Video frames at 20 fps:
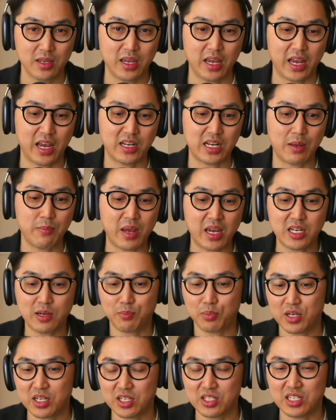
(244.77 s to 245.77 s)
And I made a
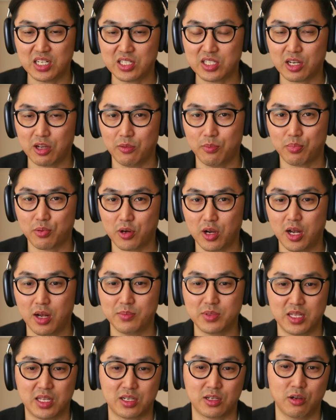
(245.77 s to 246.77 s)
pretty detailed
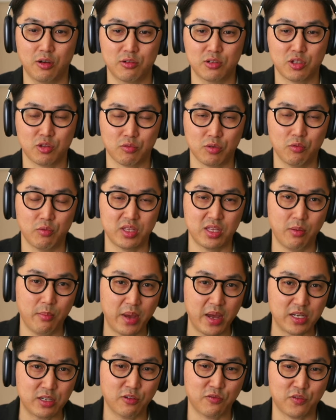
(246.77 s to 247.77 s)
prompt that goes through when the
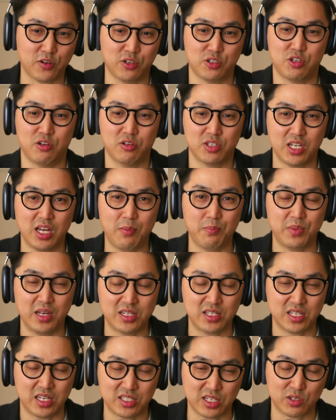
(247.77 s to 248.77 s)
menu first shows up.
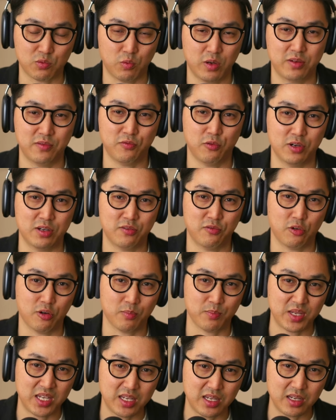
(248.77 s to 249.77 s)
It says it's
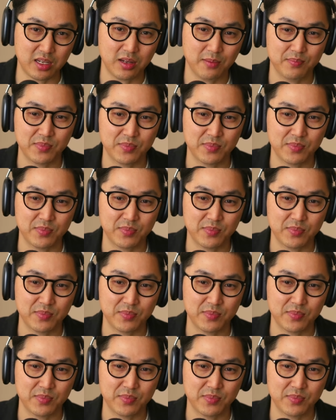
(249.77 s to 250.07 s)
144p.